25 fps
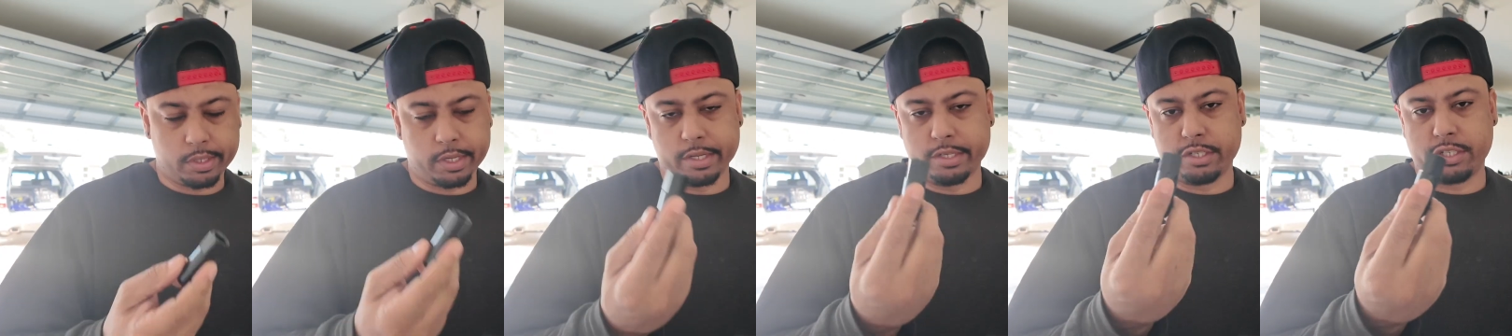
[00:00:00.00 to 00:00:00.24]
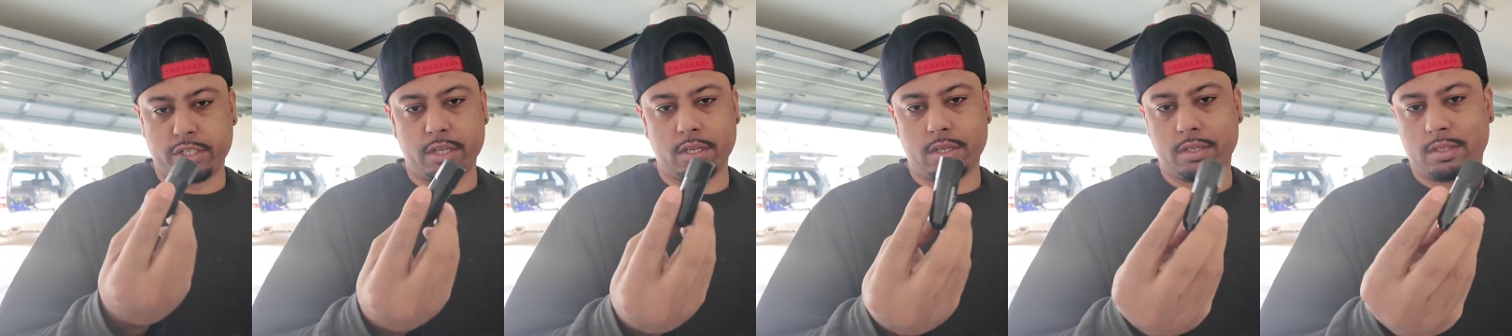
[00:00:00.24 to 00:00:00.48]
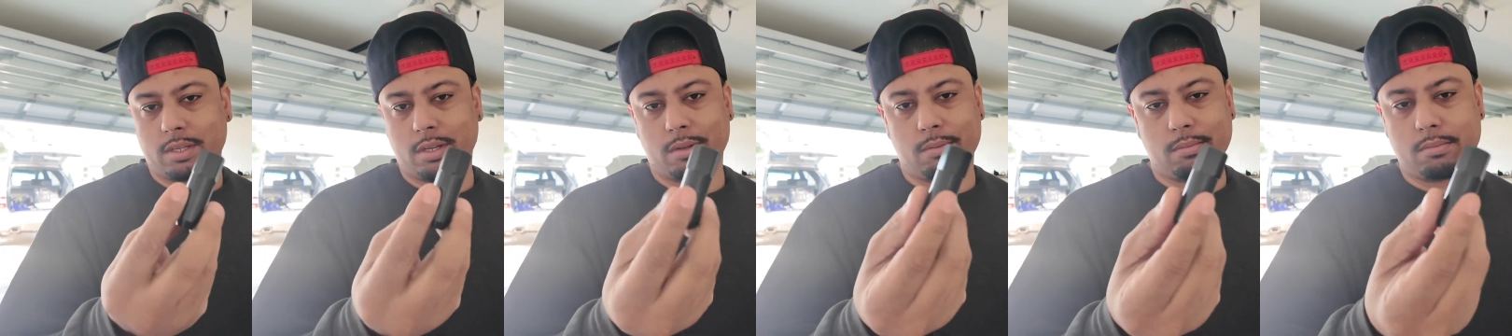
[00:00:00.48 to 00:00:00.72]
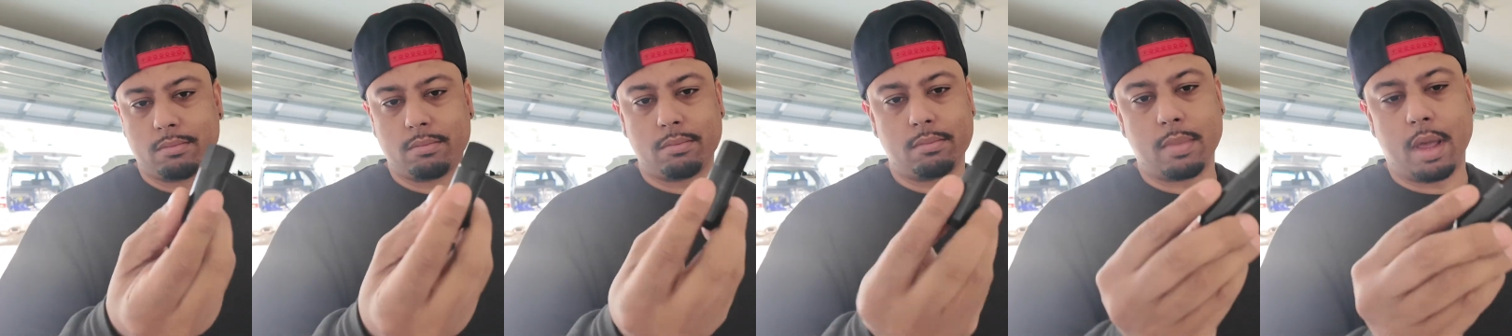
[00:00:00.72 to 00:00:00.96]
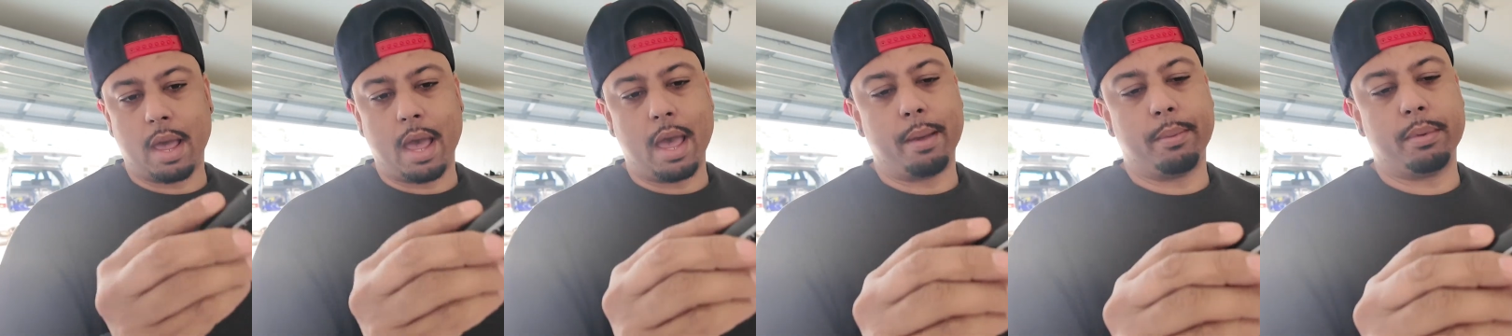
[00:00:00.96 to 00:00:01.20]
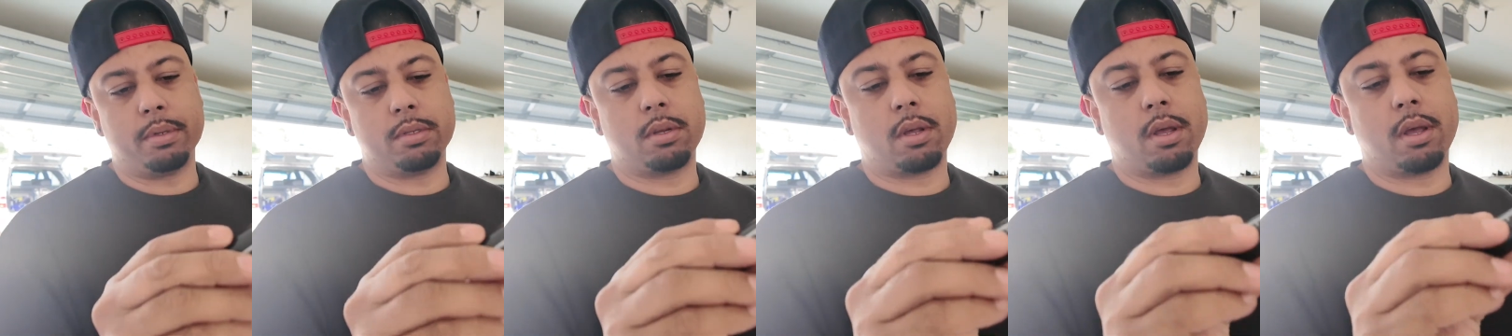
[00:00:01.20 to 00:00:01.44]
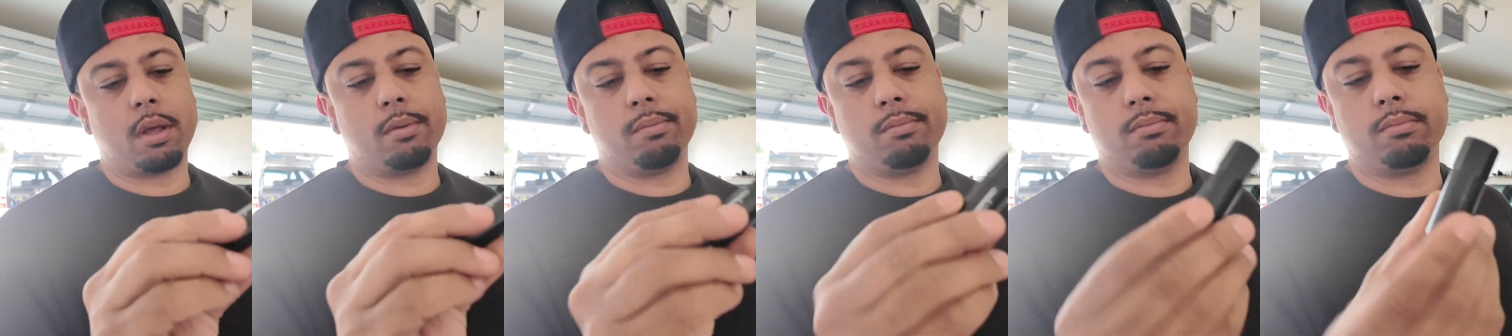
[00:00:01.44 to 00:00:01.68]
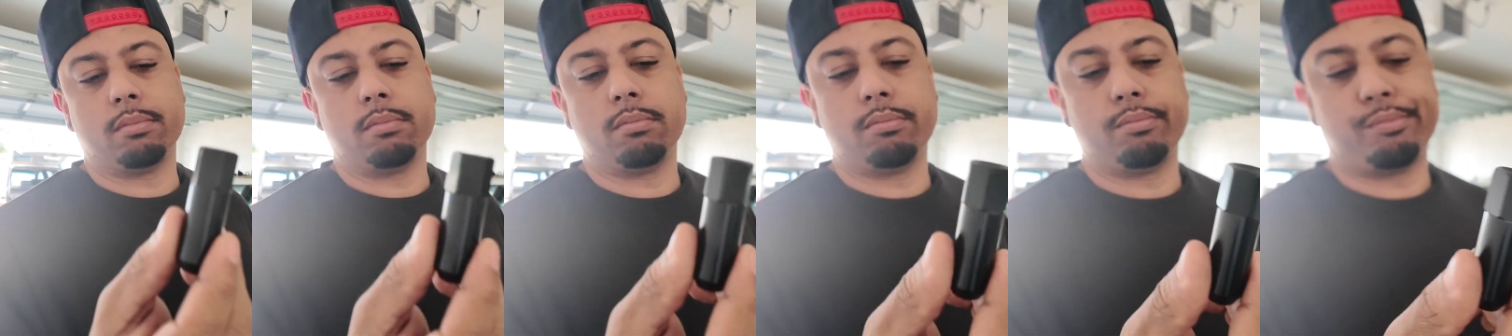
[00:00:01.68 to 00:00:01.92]
It's just some
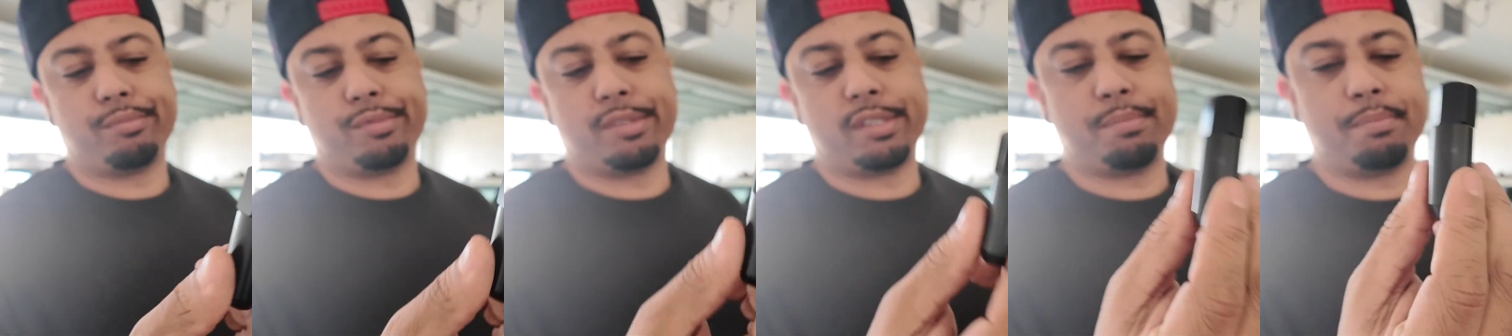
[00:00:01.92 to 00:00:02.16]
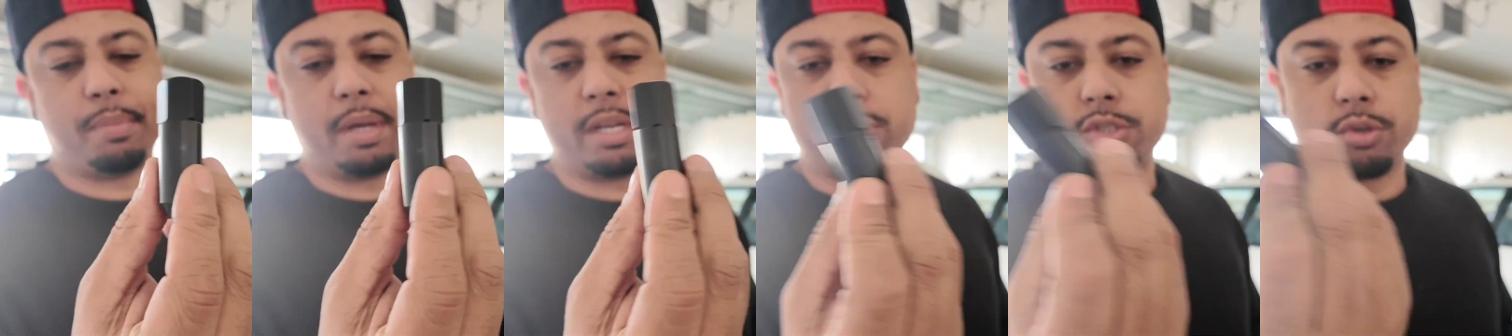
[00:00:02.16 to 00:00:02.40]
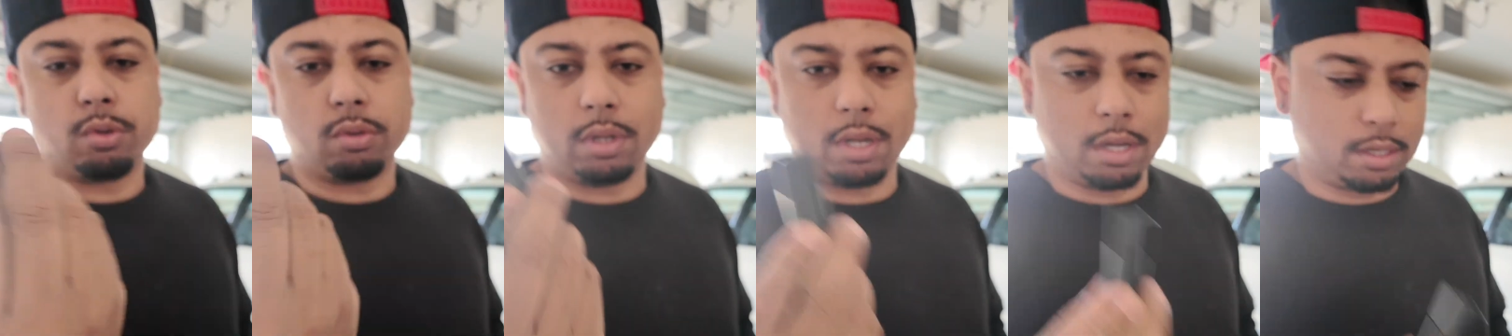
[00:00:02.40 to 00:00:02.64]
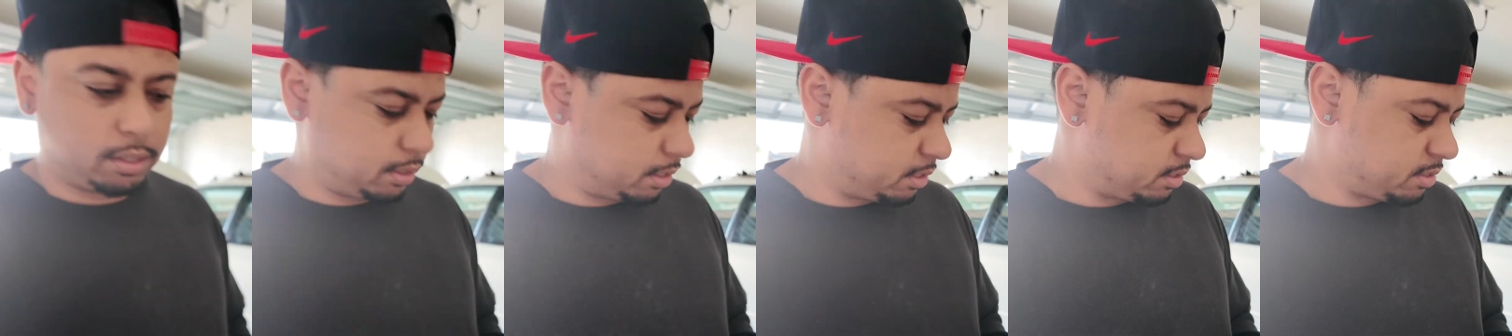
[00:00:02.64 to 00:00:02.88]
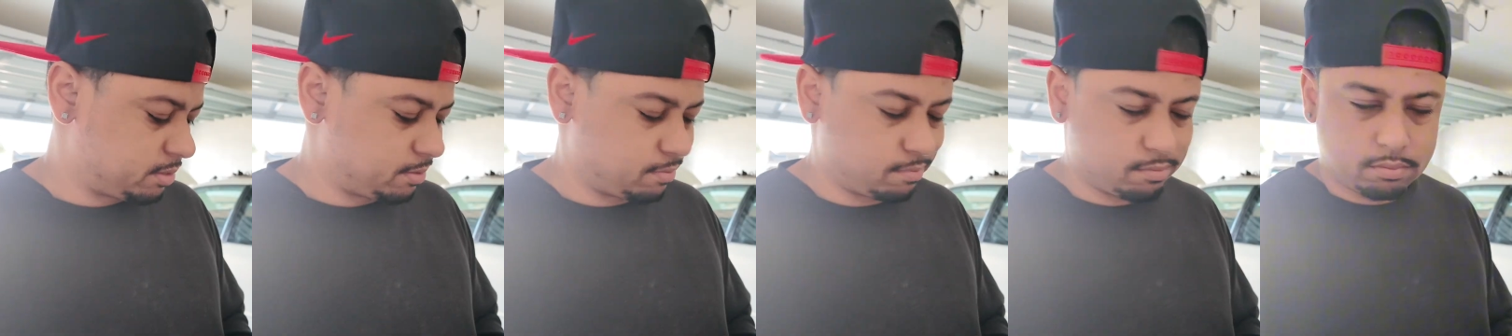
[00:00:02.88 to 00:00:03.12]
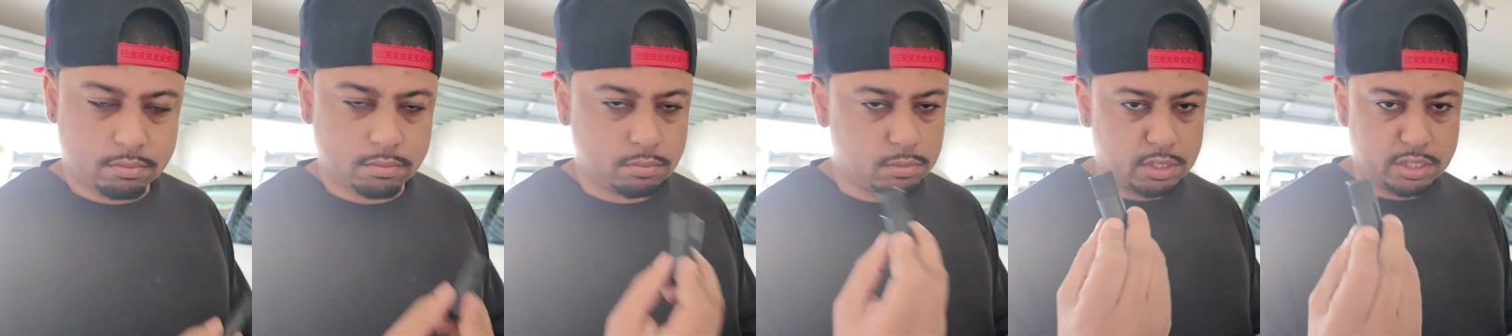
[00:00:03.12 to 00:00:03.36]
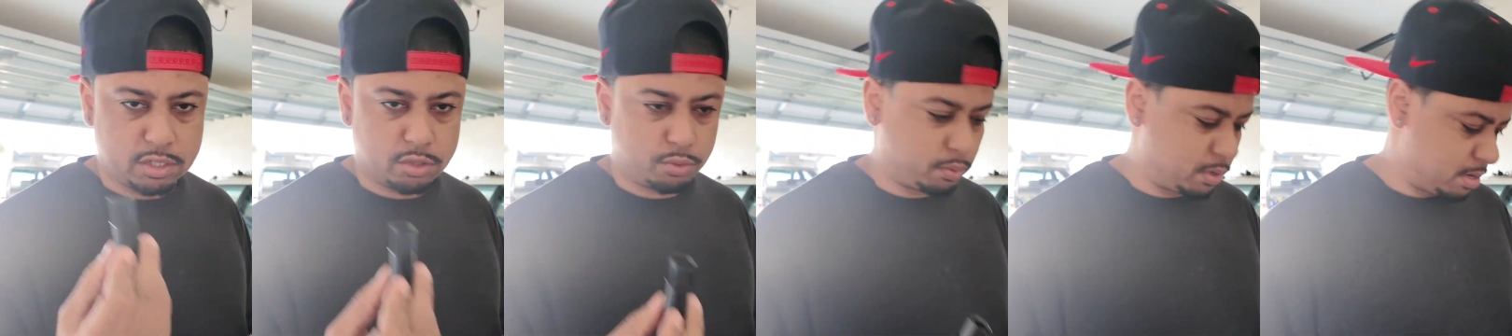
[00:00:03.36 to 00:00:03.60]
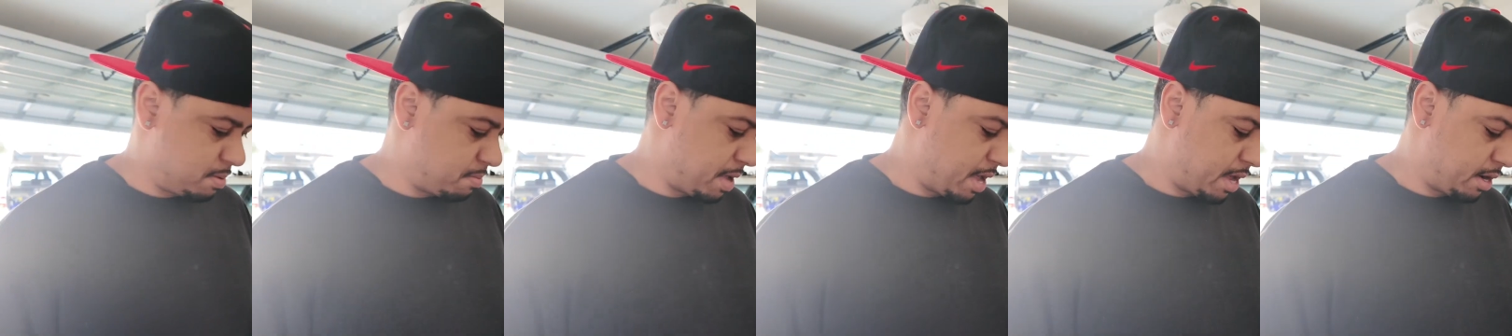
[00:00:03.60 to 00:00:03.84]
Amazon special lug nuts. Doesn't
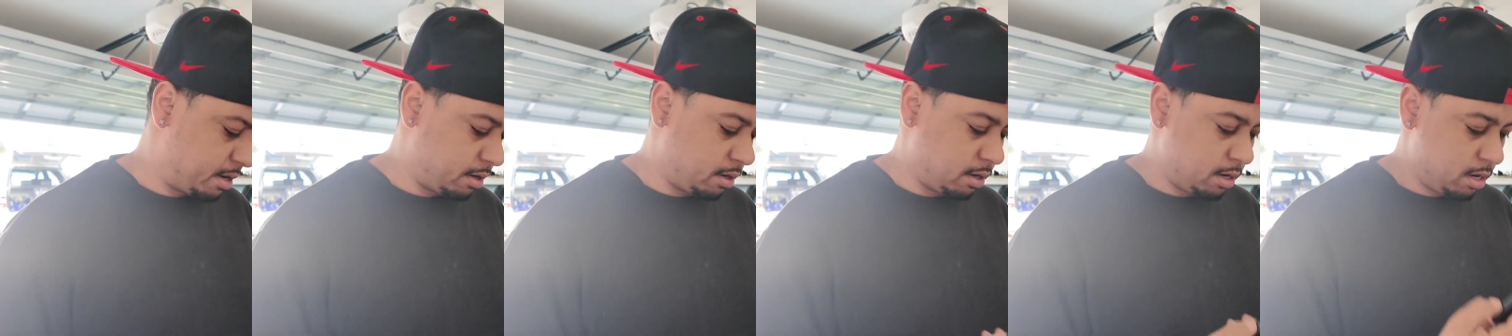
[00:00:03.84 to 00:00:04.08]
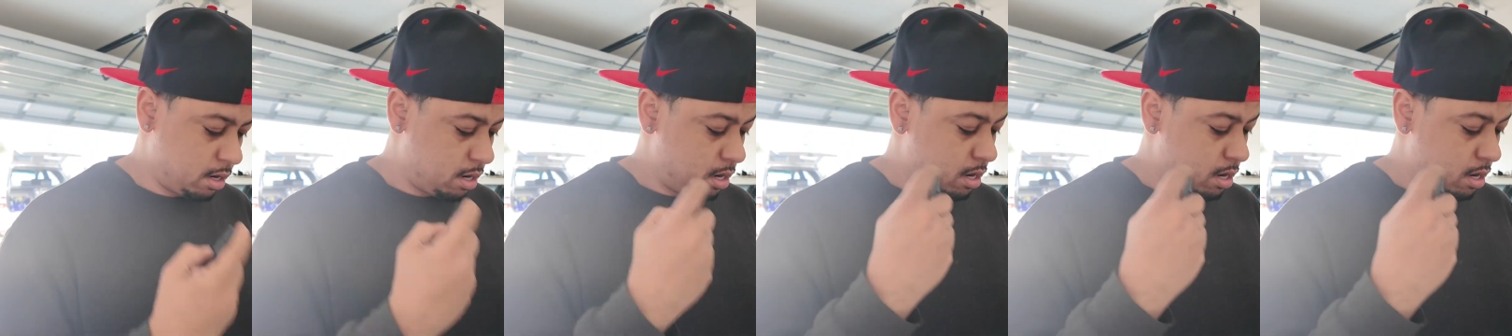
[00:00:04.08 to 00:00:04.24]
really matter.